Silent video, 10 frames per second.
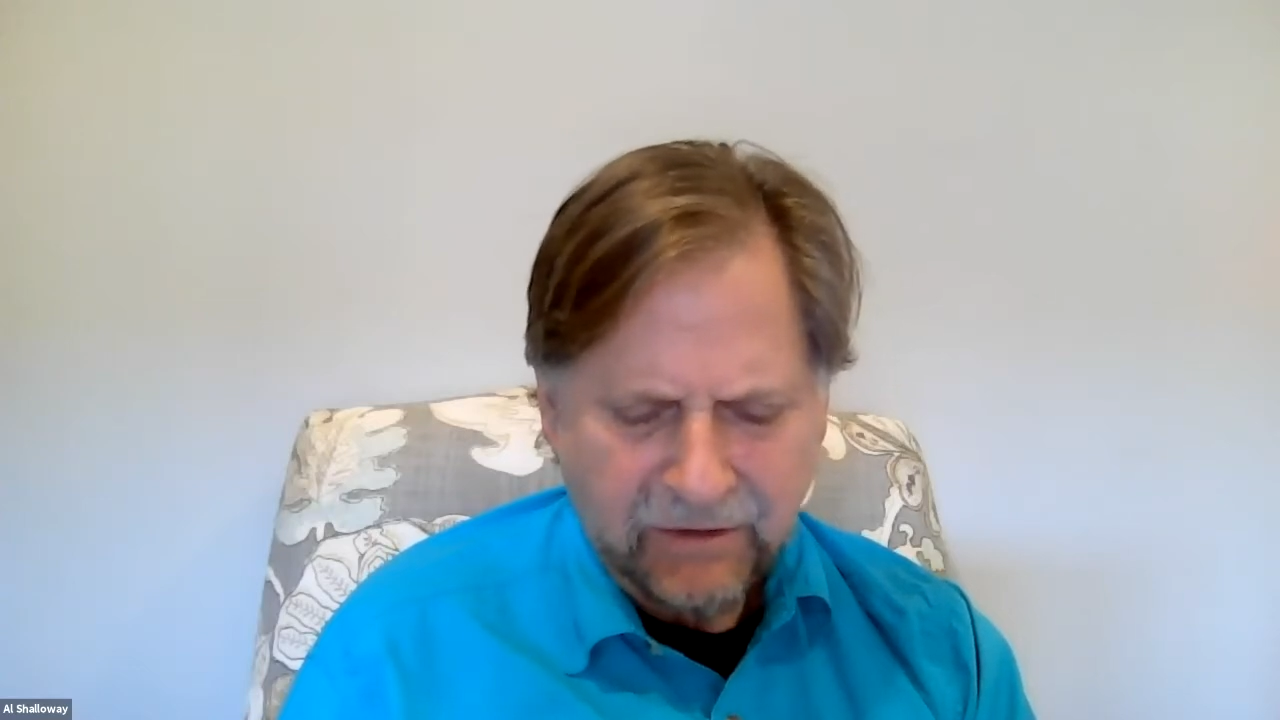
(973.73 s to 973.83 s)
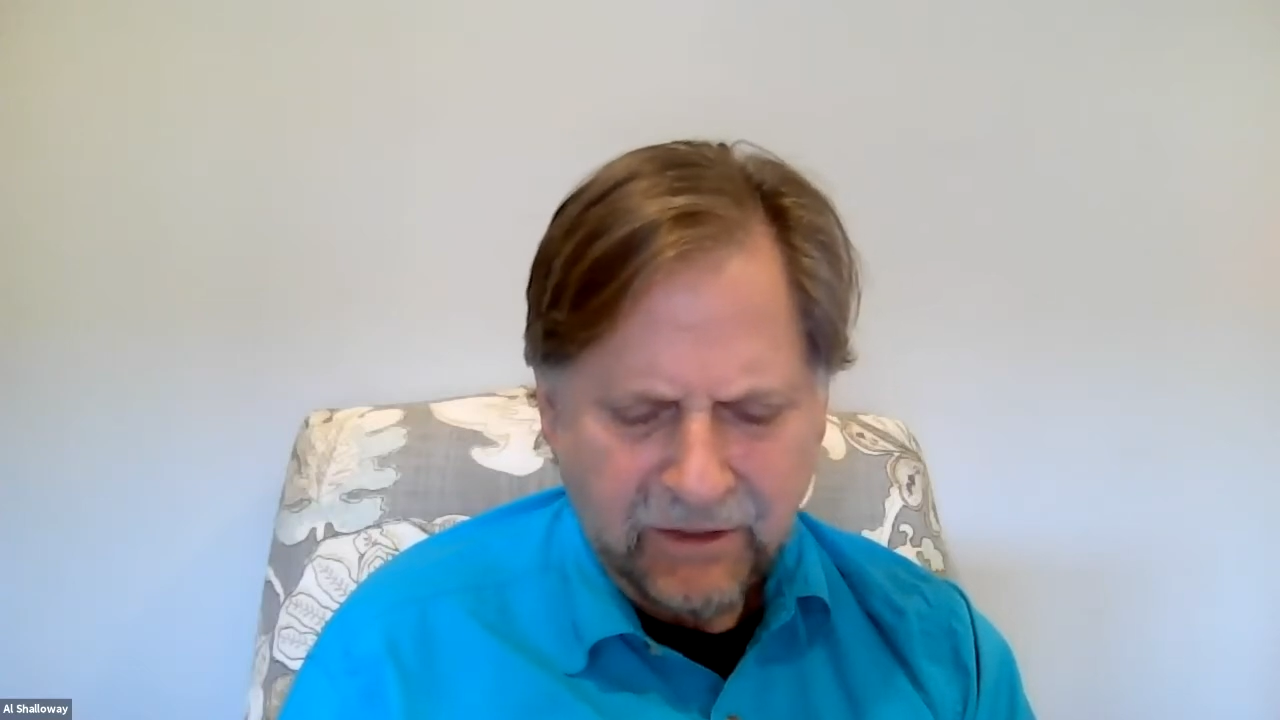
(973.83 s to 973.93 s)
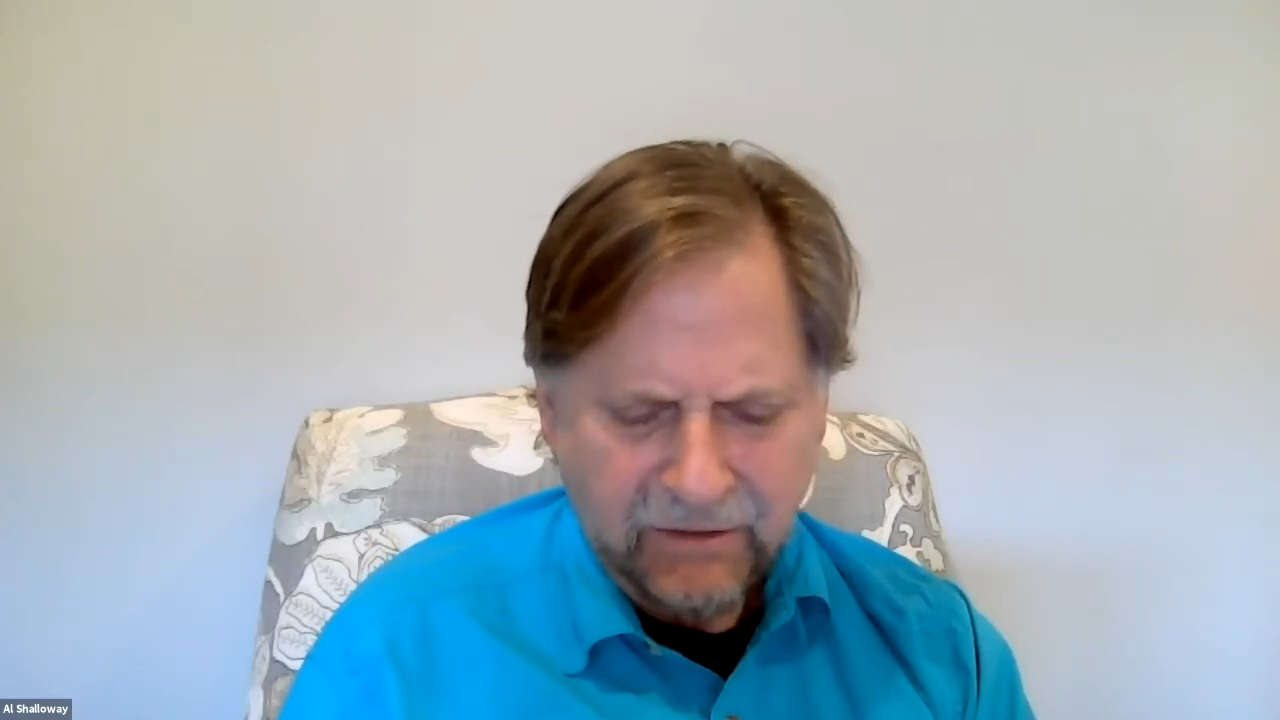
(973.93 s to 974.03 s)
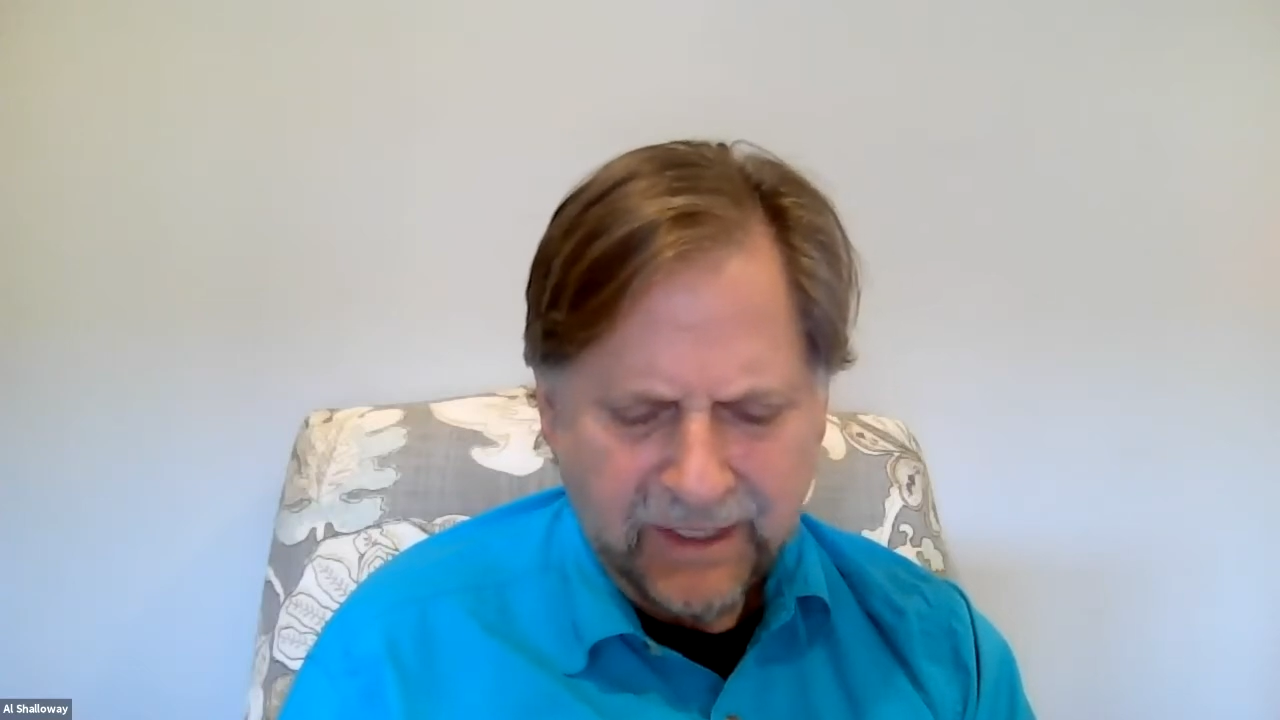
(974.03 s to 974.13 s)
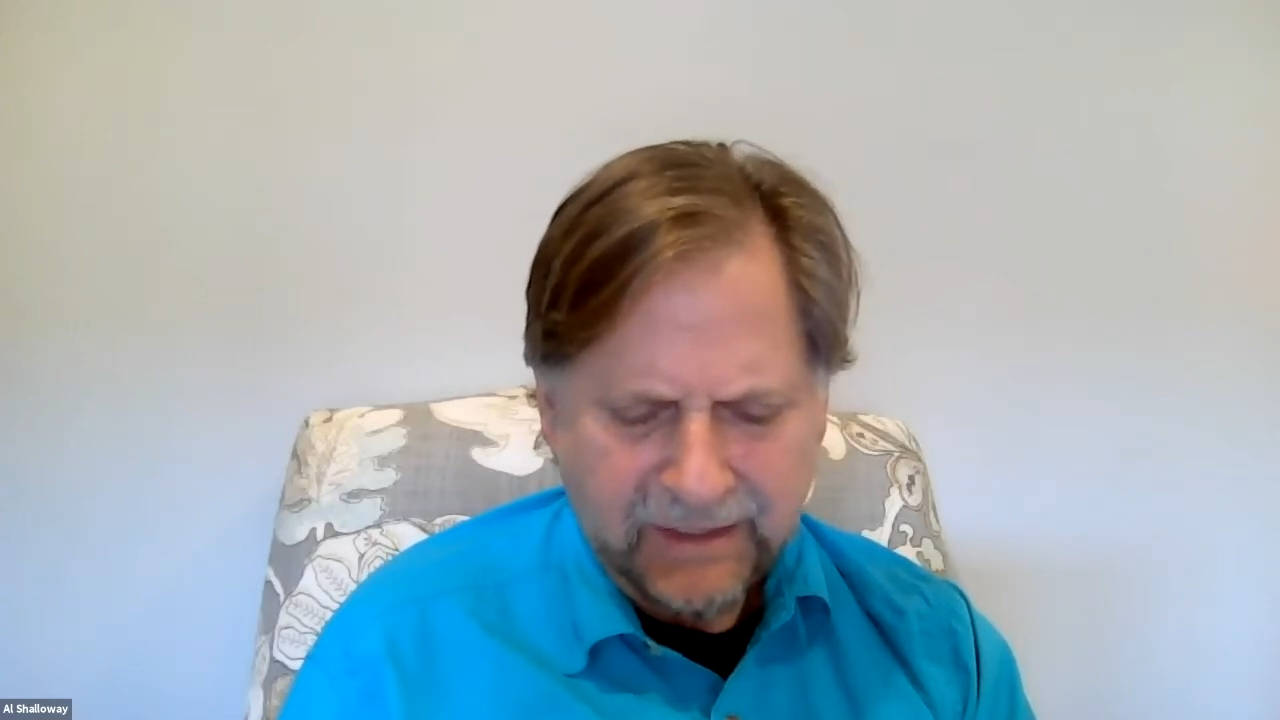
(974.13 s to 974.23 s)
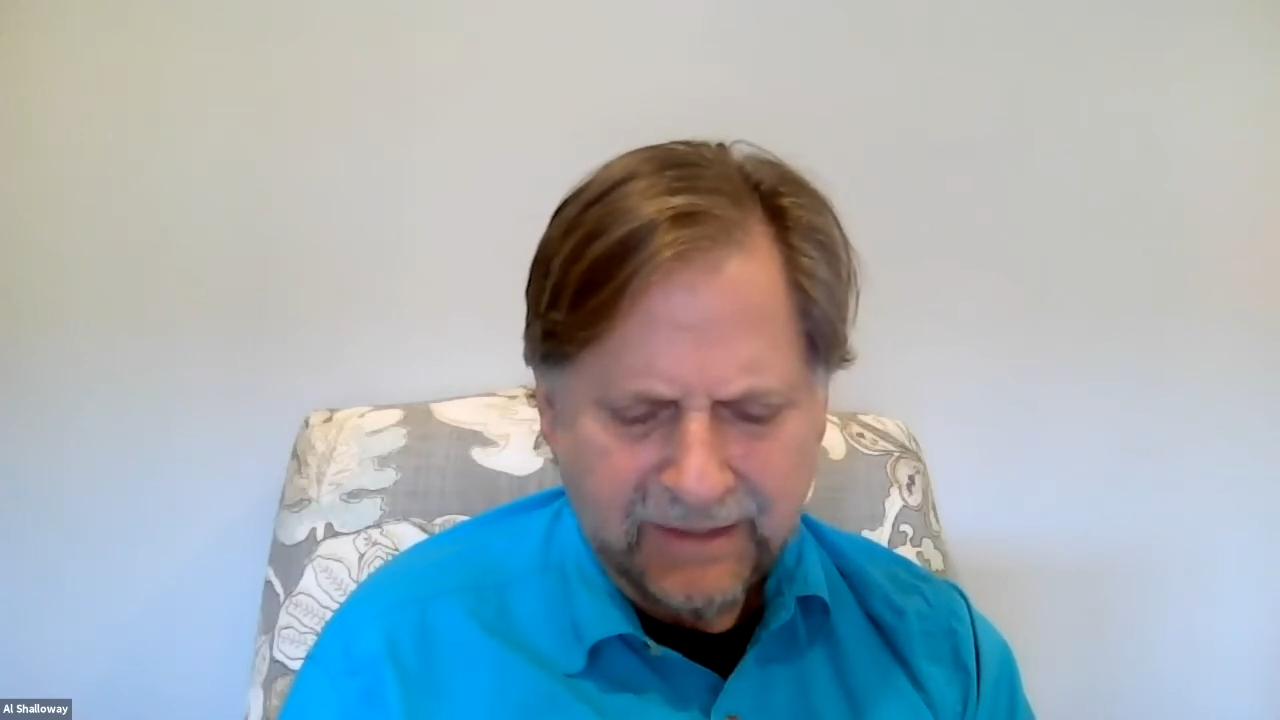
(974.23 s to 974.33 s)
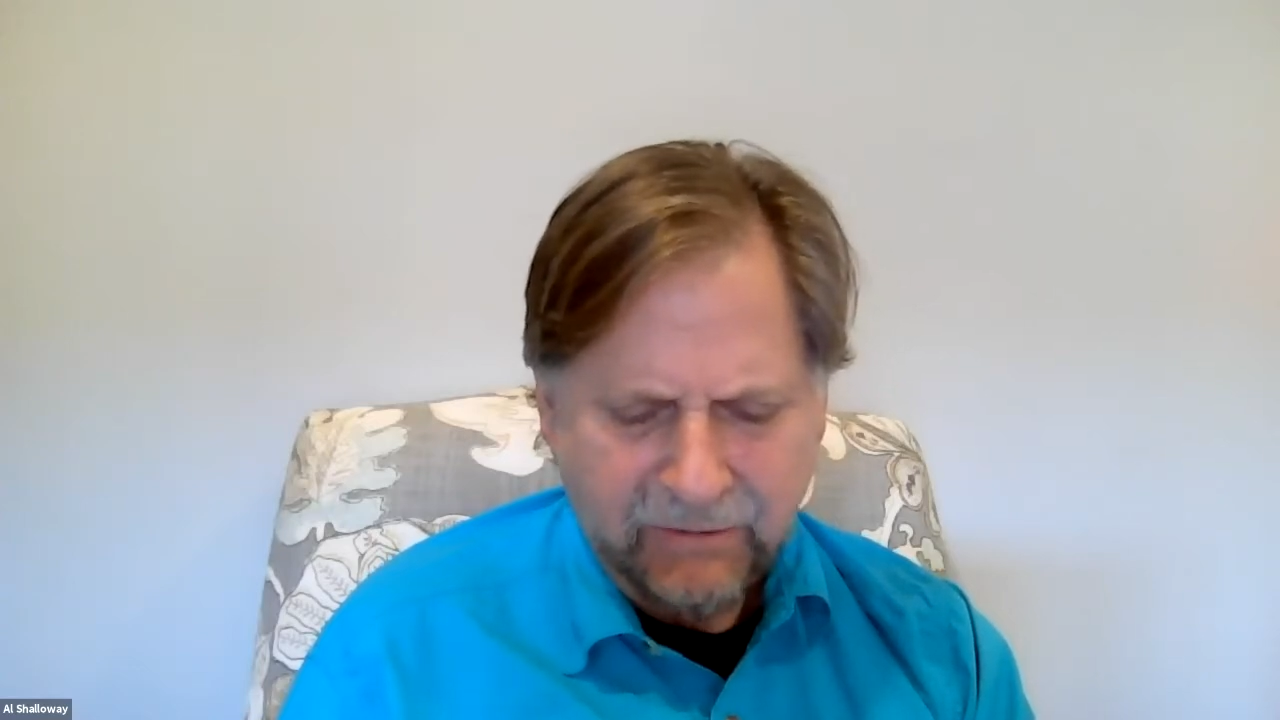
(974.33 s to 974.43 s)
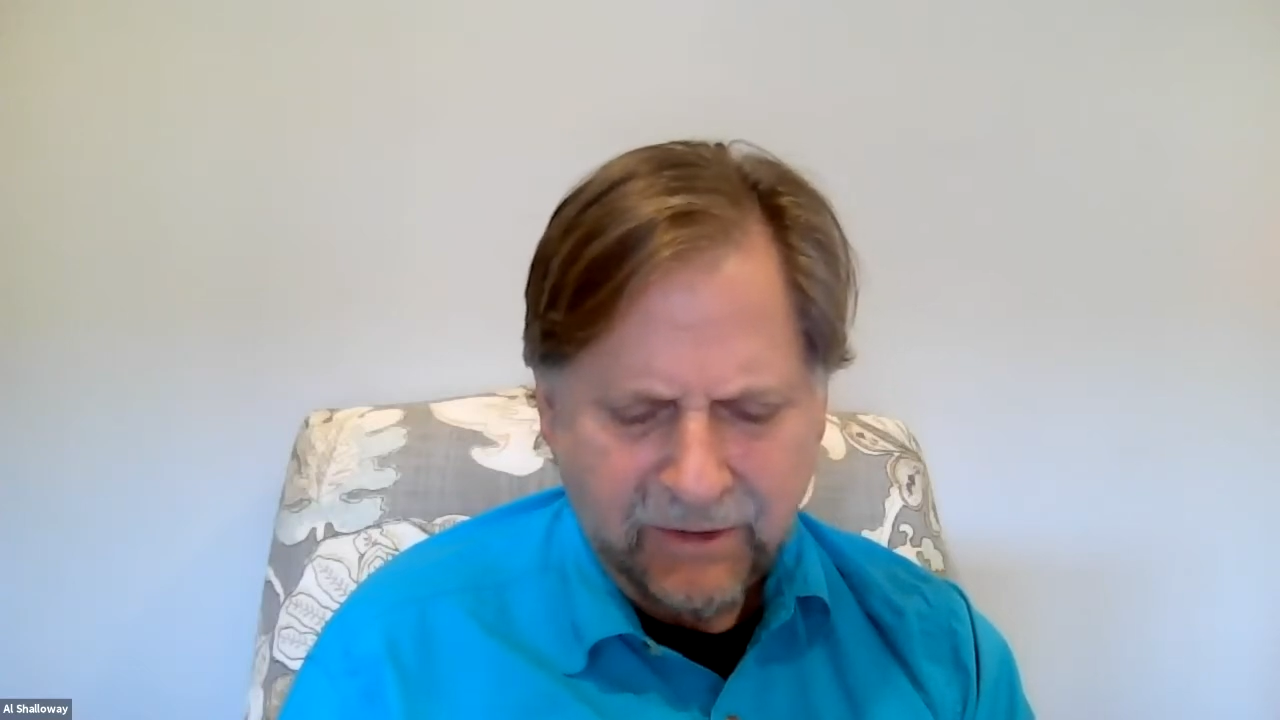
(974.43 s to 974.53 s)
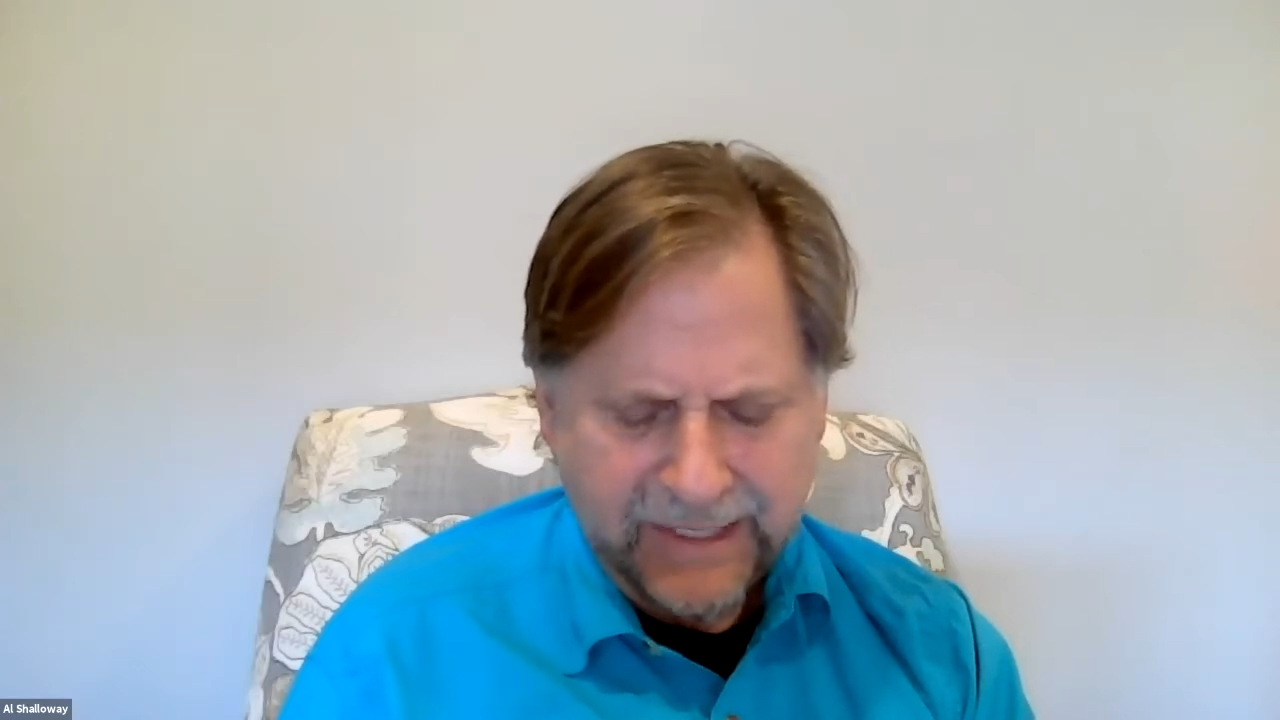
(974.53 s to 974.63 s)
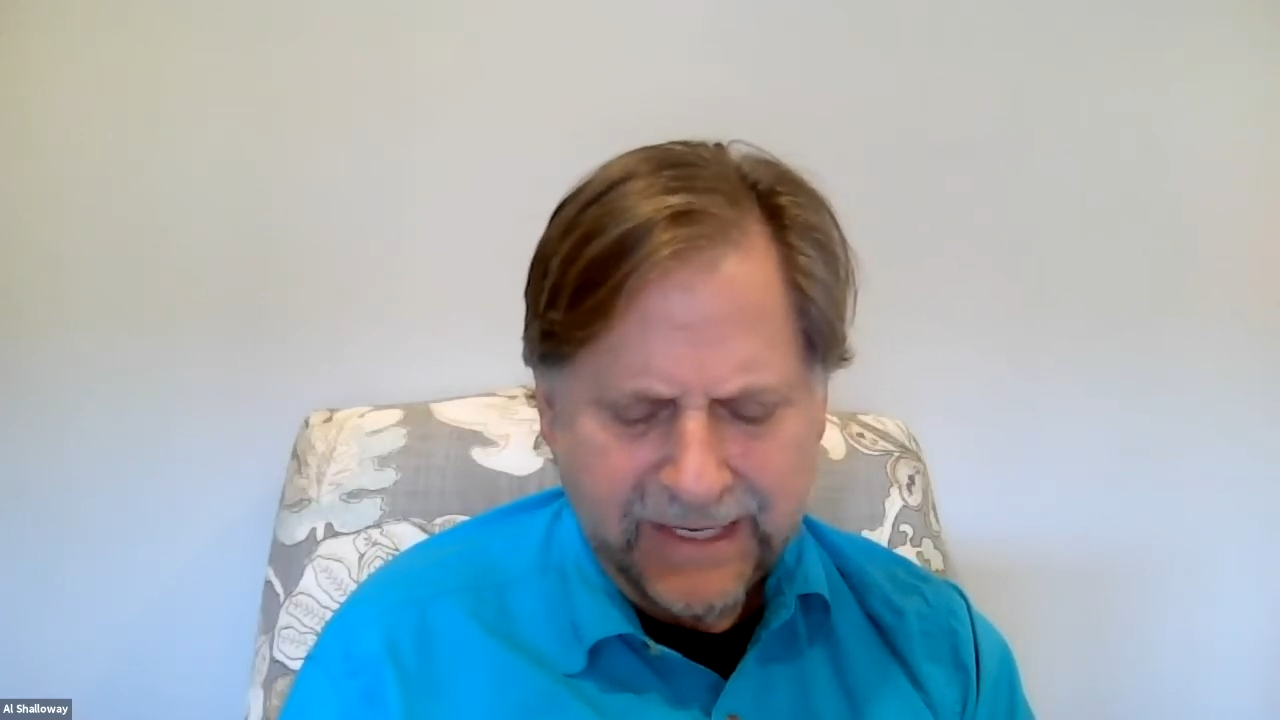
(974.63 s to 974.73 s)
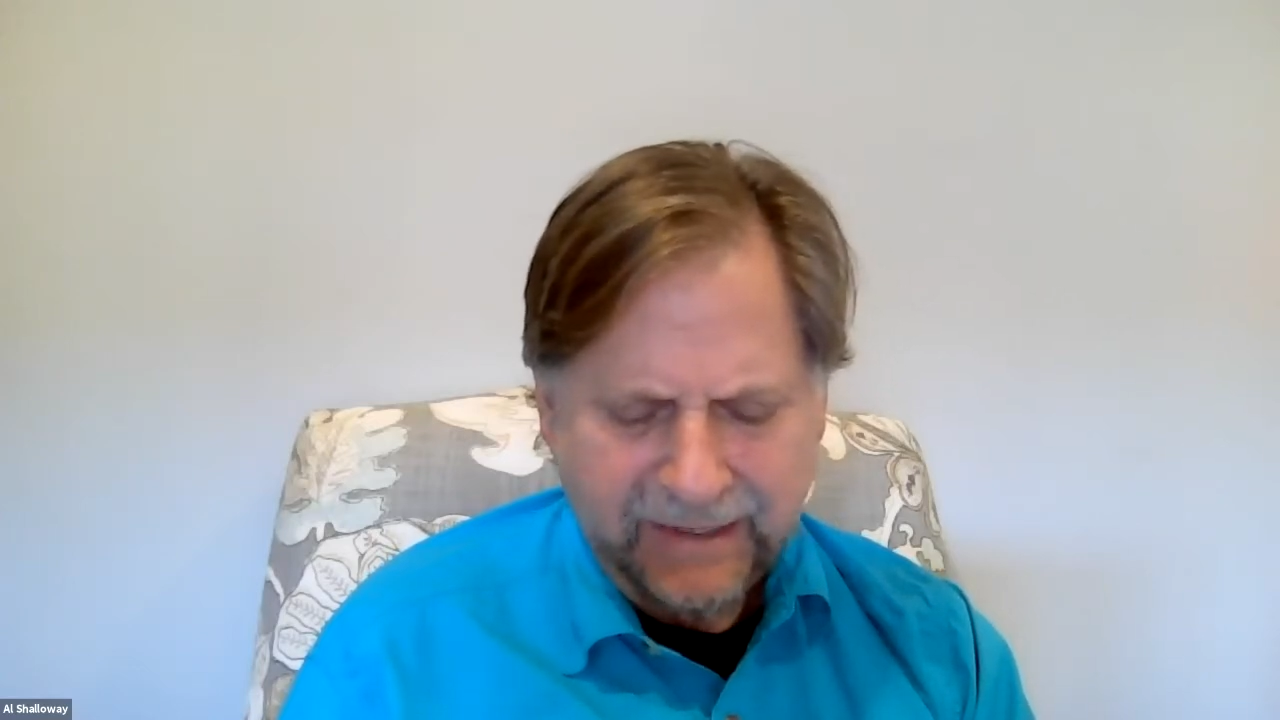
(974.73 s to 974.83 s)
Goldratt that really had